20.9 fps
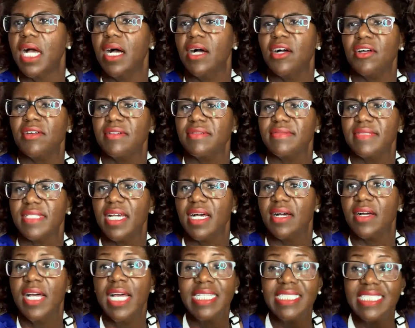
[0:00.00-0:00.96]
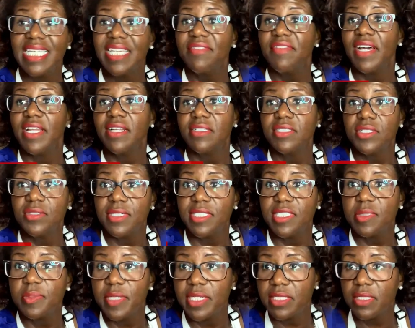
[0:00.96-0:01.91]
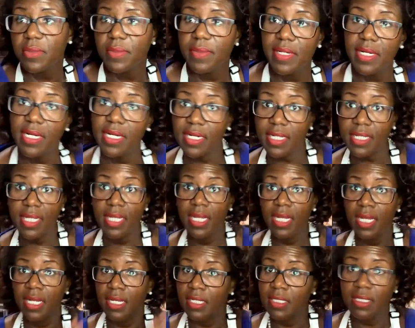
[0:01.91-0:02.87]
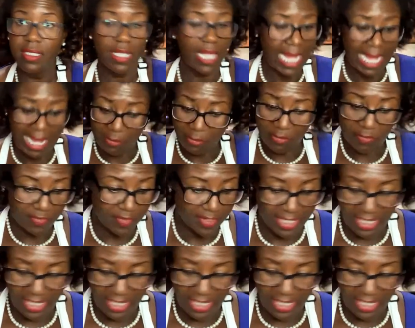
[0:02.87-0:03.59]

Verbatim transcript: Oh no. See, if I don't do it, spread the word. I will